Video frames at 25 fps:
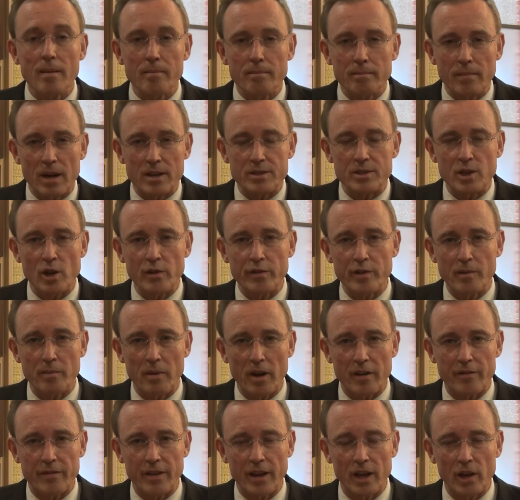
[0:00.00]
Myself and
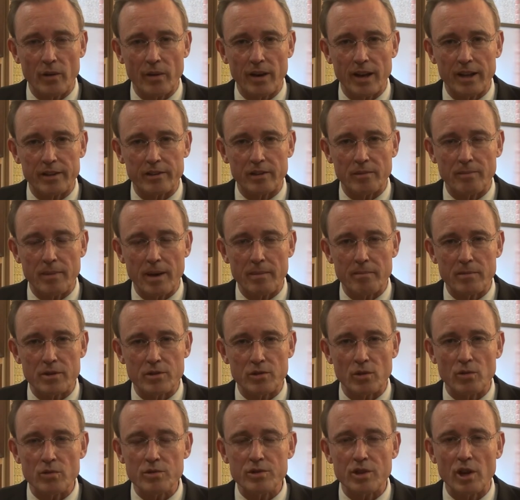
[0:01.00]
my fellow elected members
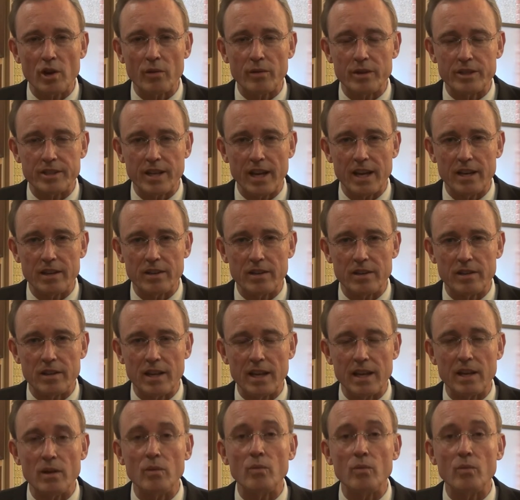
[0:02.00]
also attended the